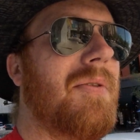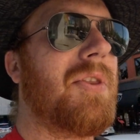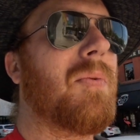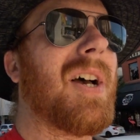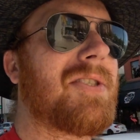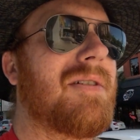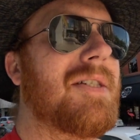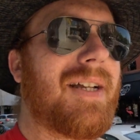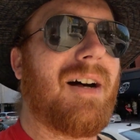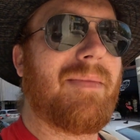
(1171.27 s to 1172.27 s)
the Western
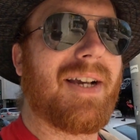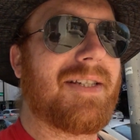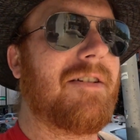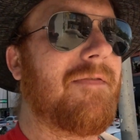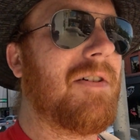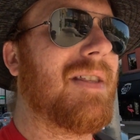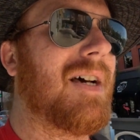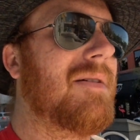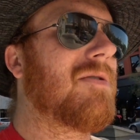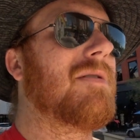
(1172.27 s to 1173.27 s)
style Mexican food
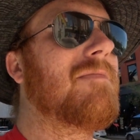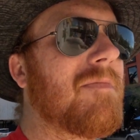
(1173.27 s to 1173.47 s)
or